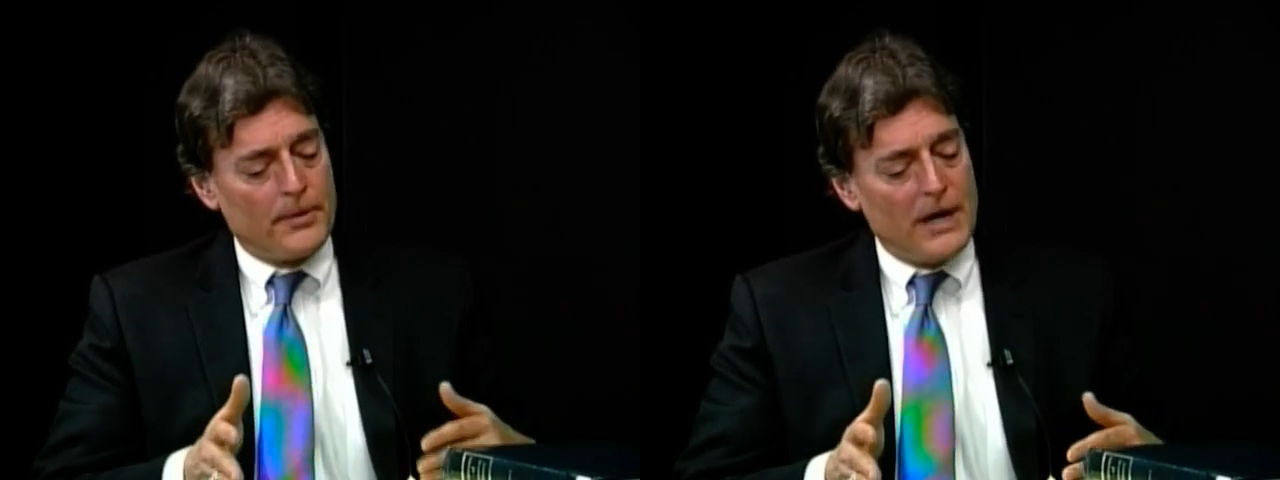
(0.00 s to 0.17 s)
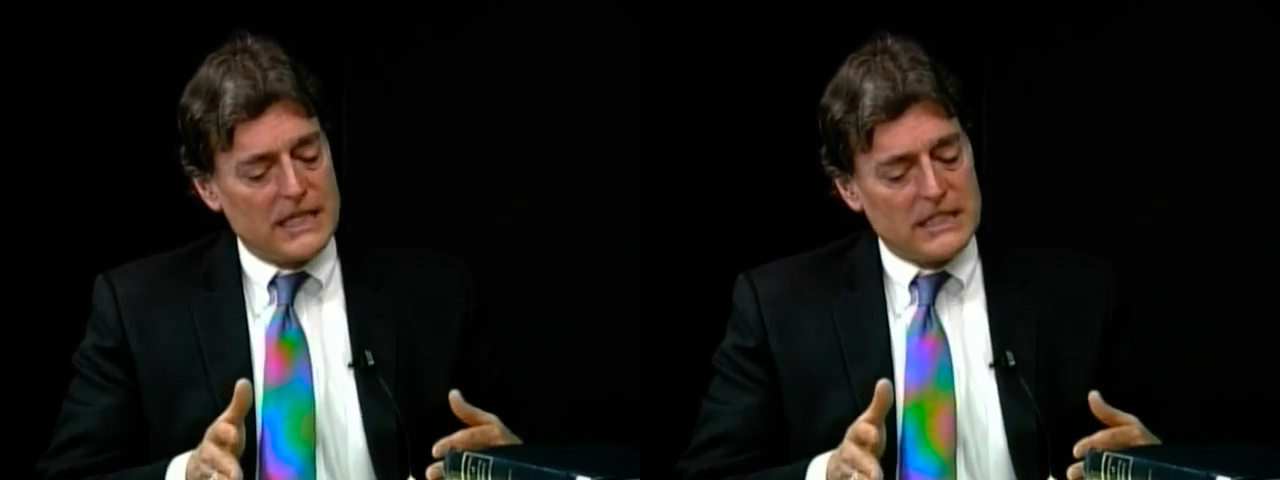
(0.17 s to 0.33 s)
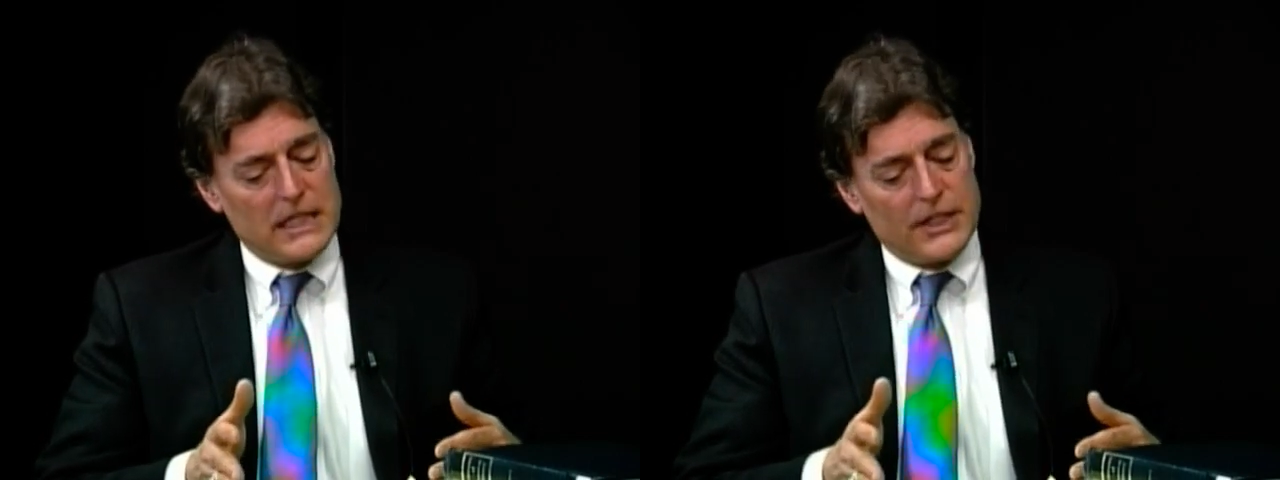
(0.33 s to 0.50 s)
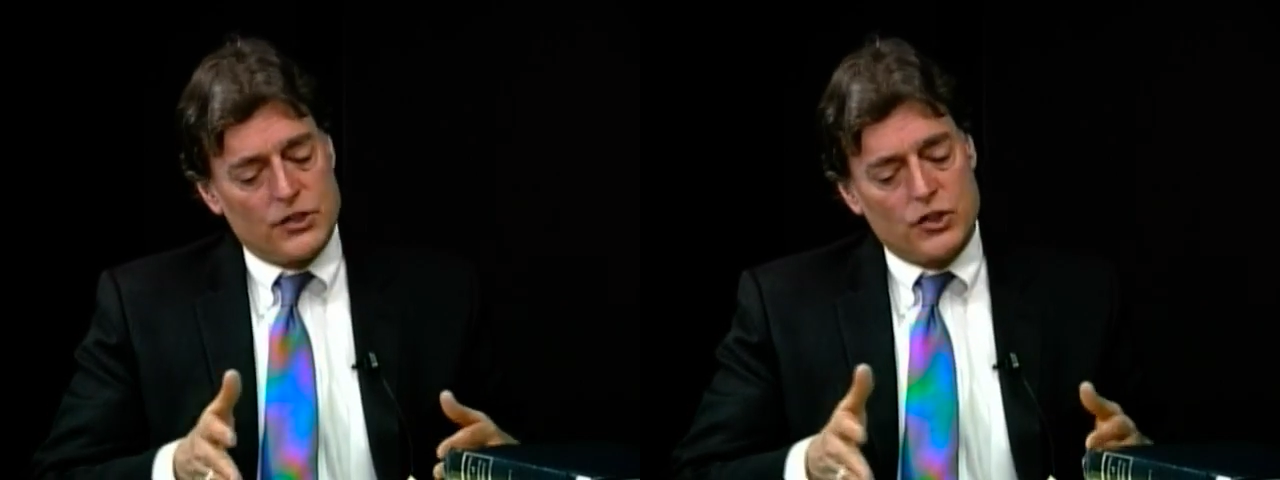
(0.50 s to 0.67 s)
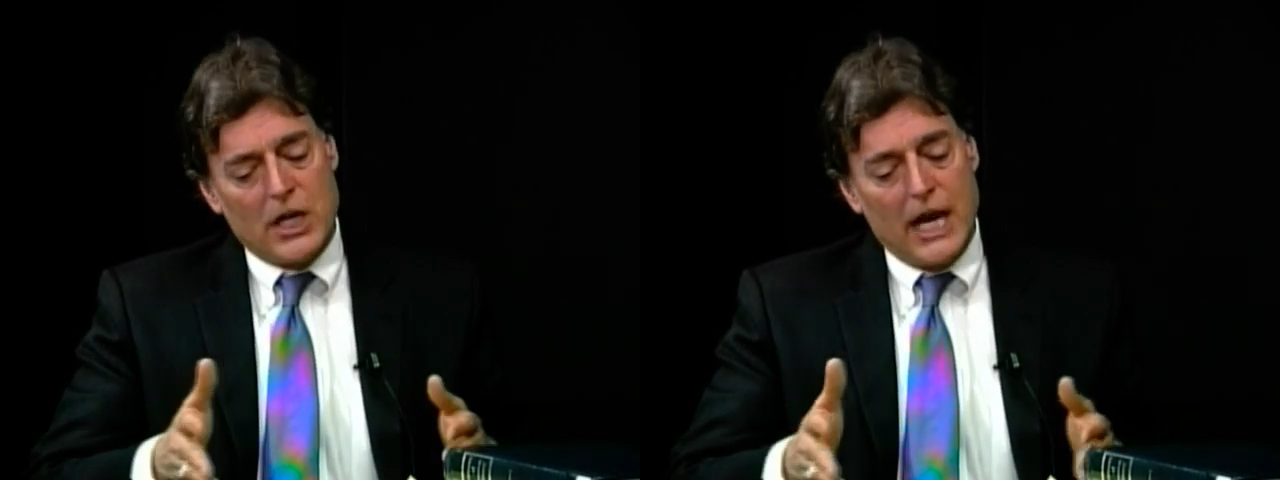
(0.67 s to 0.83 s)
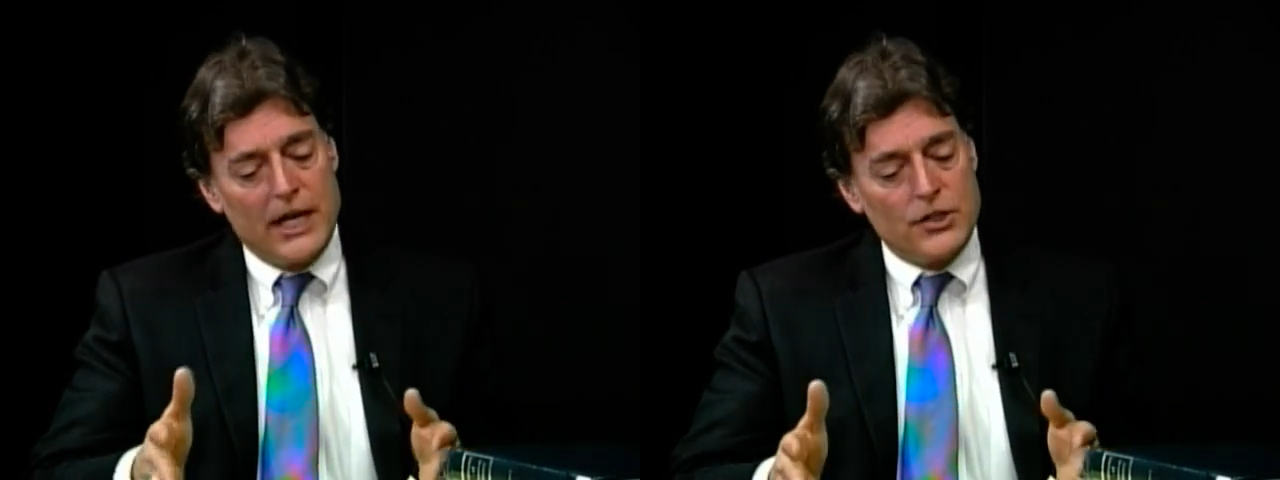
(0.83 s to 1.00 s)
process
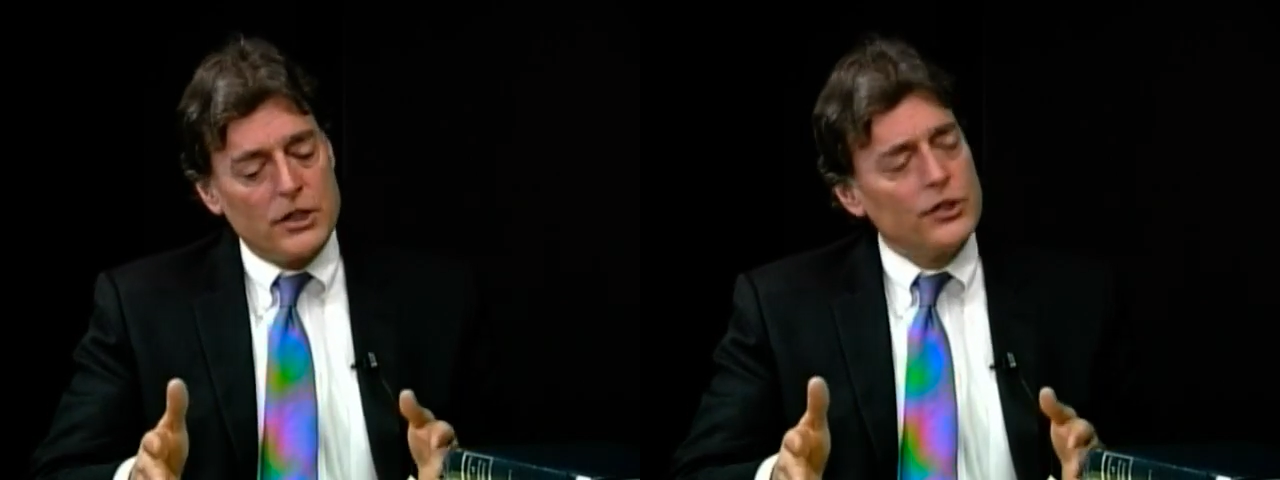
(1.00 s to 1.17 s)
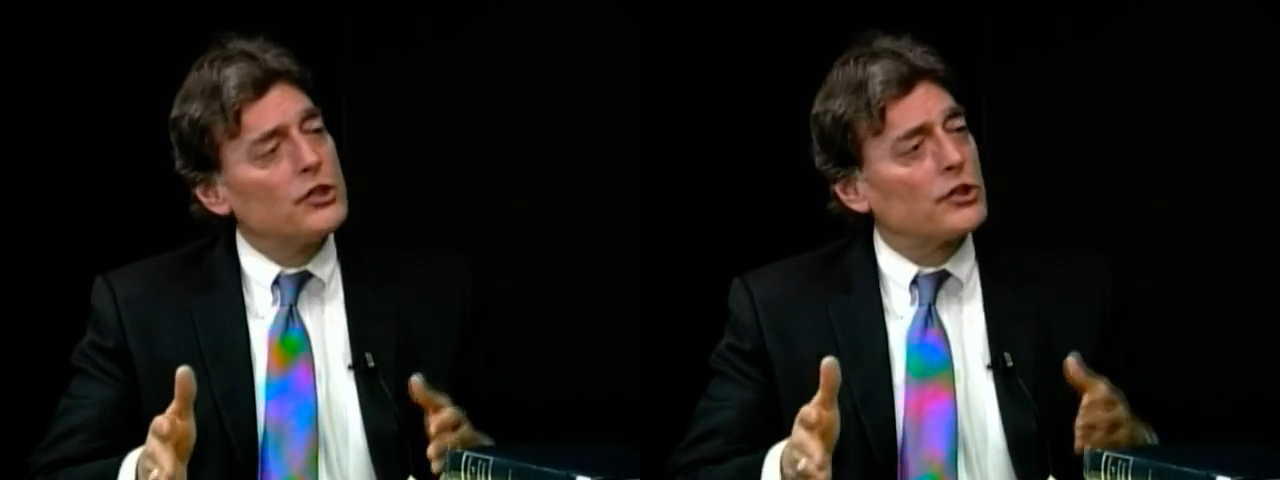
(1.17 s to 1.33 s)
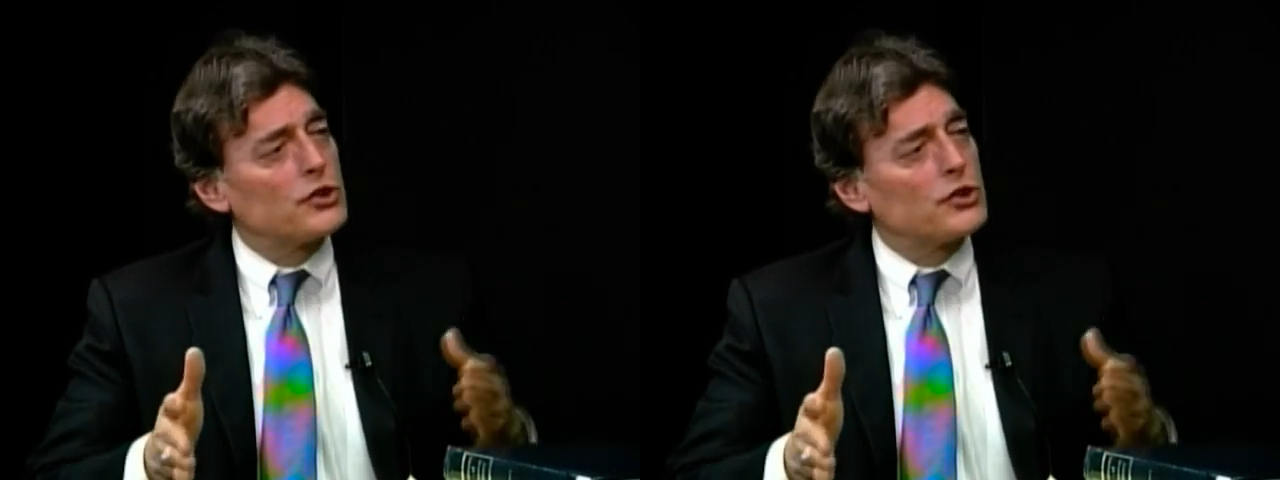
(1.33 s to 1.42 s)
change in your